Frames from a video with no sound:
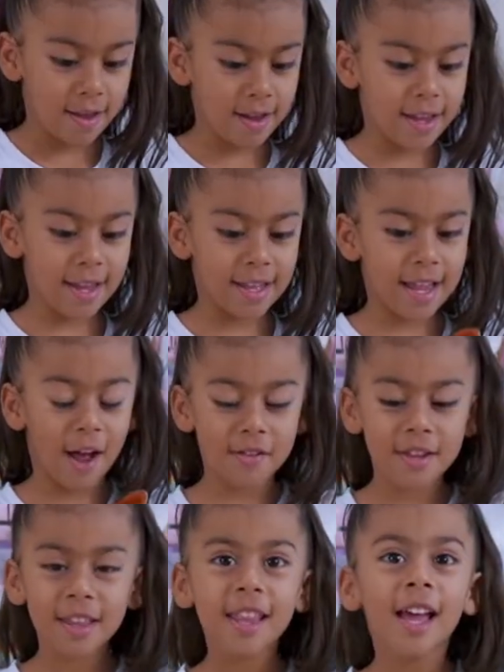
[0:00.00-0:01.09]
Okay, now
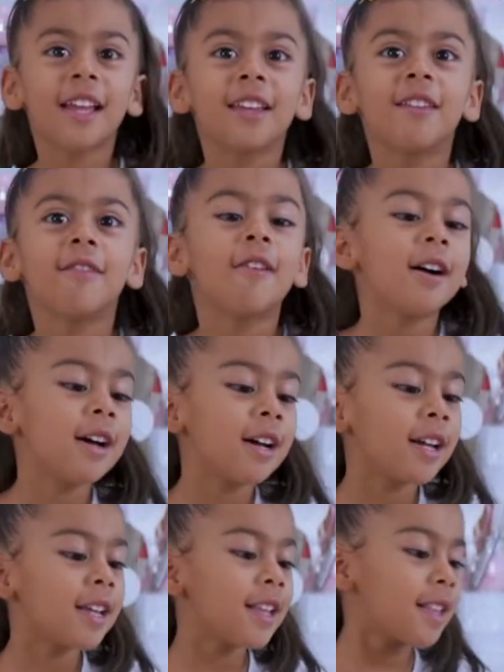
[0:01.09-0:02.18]
the next
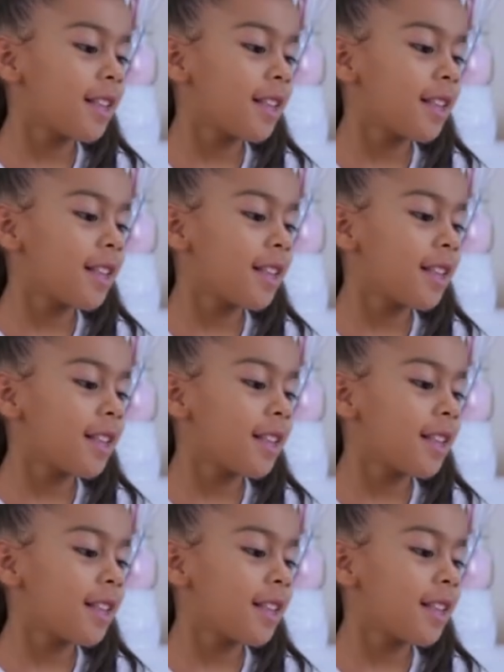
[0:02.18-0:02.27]
one.